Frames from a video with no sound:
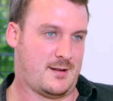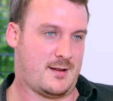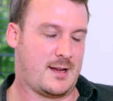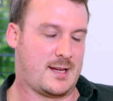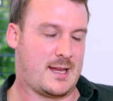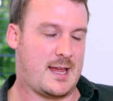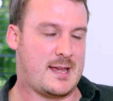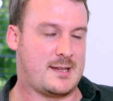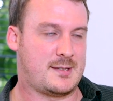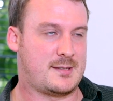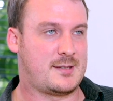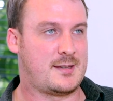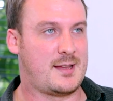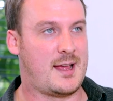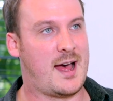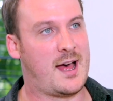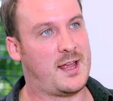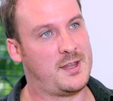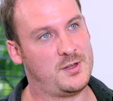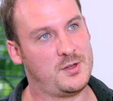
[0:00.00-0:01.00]
I guess,
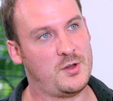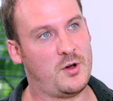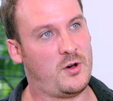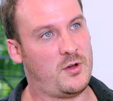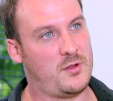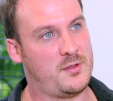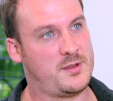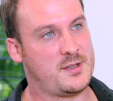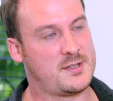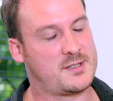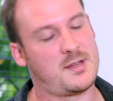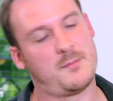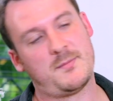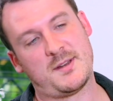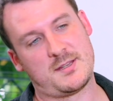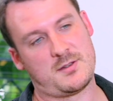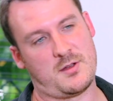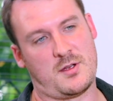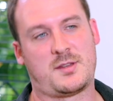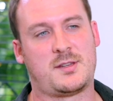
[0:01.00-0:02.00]
and not that
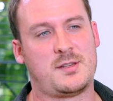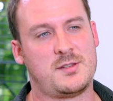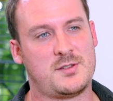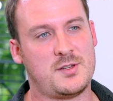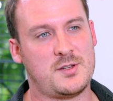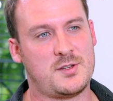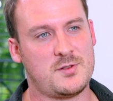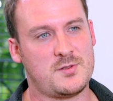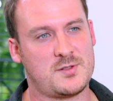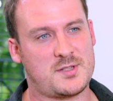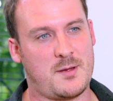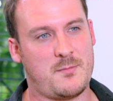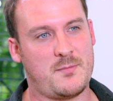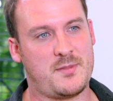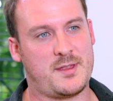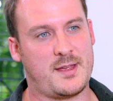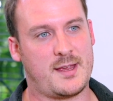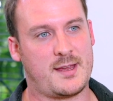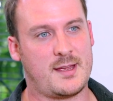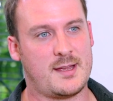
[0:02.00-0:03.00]
somebody's asking you to do
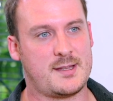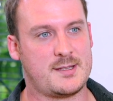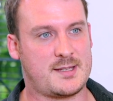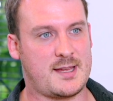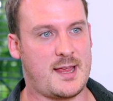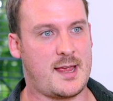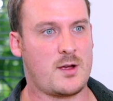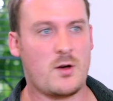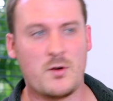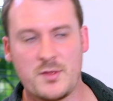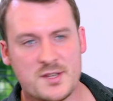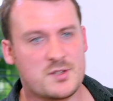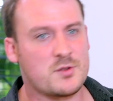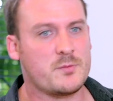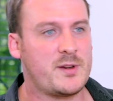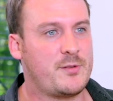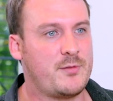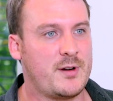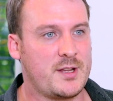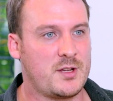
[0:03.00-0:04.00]
something and saying, oh, this
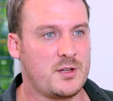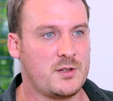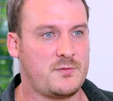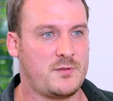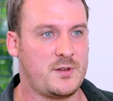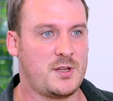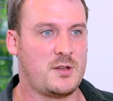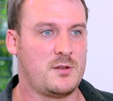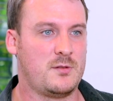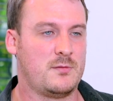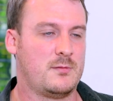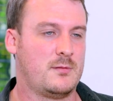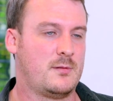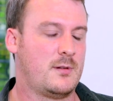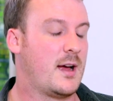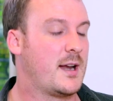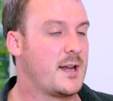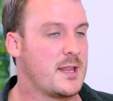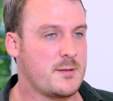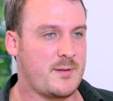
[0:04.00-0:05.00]
will be really good for you,
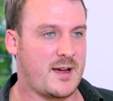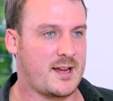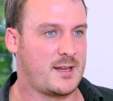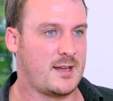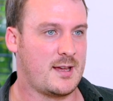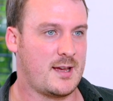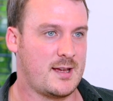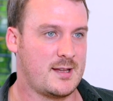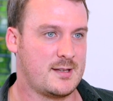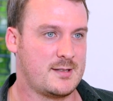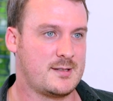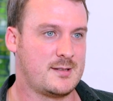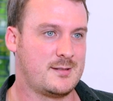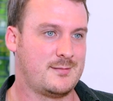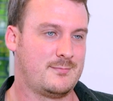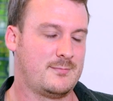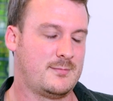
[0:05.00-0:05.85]
and in the back of your head,